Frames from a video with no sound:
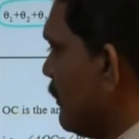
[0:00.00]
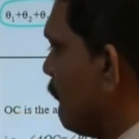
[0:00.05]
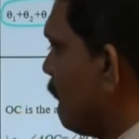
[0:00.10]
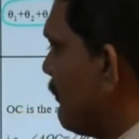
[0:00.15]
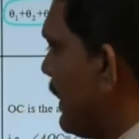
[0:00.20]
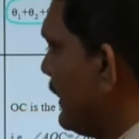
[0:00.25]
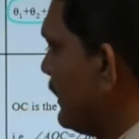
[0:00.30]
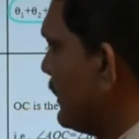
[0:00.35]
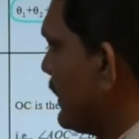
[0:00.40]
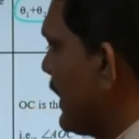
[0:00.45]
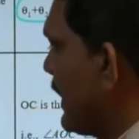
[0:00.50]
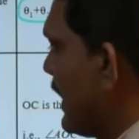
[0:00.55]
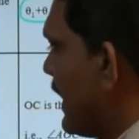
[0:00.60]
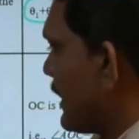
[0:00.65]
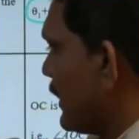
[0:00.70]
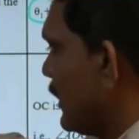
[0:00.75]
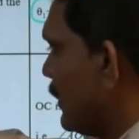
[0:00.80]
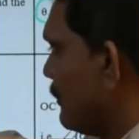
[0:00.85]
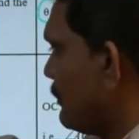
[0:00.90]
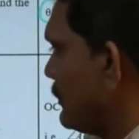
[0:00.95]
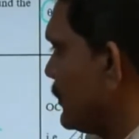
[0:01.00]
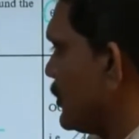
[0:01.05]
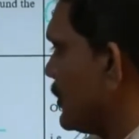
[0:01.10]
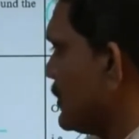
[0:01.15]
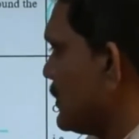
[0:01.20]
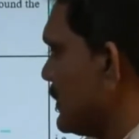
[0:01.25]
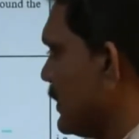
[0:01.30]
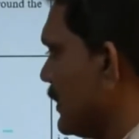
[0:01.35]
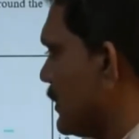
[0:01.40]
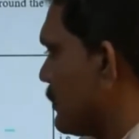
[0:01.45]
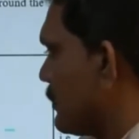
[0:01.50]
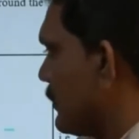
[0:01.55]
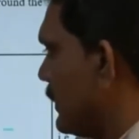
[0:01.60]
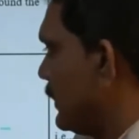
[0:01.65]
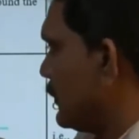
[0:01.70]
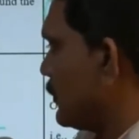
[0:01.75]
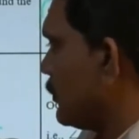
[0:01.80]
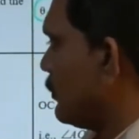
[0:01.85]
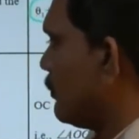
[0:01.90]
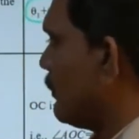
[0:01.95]
Find the angle which is
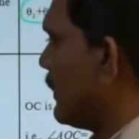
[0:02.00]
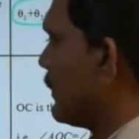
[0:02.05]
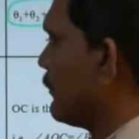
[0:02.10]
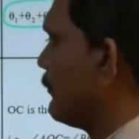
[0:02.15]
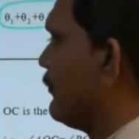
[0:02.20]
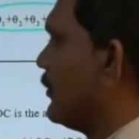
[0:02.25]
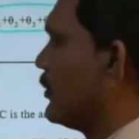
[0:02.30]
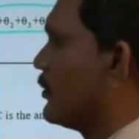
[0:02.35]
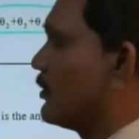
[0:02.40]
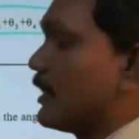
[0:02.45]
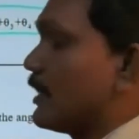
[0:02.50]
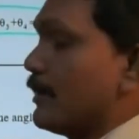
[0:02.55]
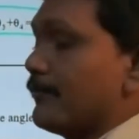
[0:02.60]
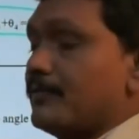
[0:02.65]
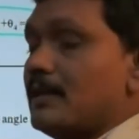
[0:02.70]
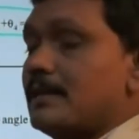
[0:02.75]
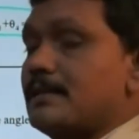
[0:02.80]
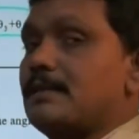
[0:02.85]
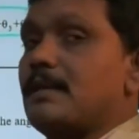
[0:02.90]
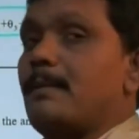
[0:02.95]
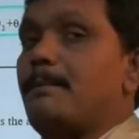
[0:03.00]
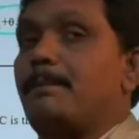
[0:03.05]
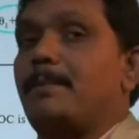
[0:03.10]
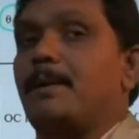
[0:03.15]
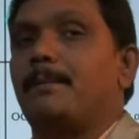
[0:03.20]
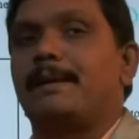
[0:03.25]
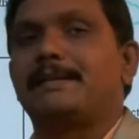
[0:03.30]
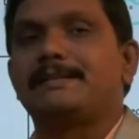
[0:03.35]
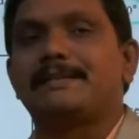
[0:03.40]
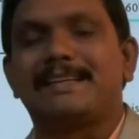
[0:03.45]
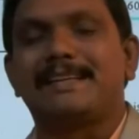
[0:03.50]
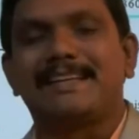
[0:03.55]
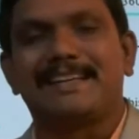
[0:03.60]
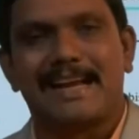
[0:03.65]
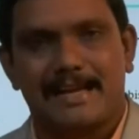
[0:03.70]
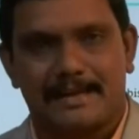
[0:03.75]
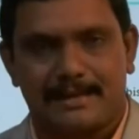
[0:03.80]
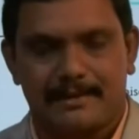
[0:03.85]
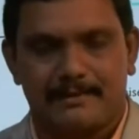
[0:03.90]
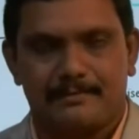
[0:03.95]
equal to 1/4 of the supplementary
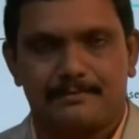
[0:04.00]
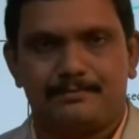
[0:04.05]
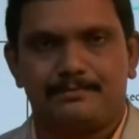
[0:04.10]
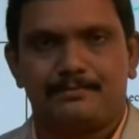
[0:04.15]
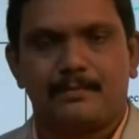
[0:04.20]
angle.